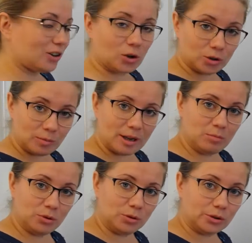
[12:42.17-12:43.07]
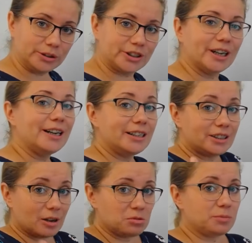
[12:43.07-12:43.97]
on my board, and
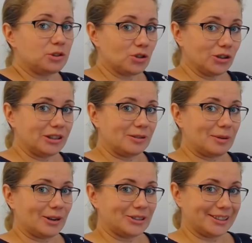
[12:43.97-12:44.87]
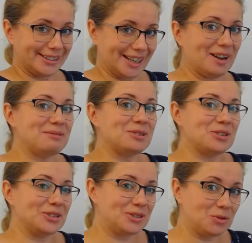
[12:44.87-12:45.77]
I will be talking about it, yeah,
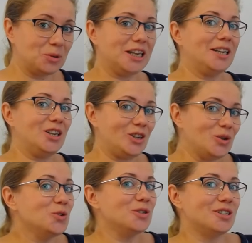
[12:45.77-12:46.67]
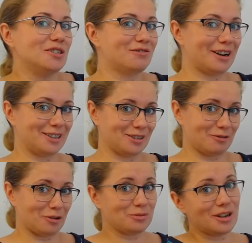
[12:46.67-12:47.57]
because we use these phrasal
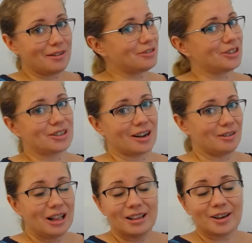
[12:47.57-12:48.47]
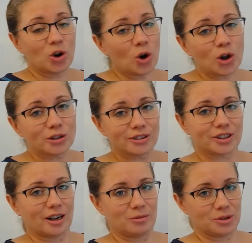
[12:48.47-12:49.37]
verbs every time, like all the
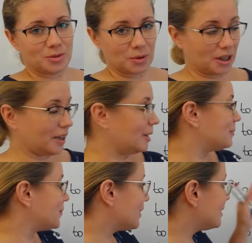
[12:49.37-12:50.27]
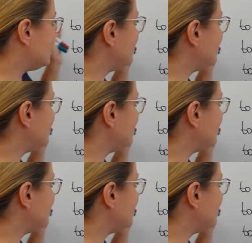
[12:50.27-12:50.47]
time in speaking, okay?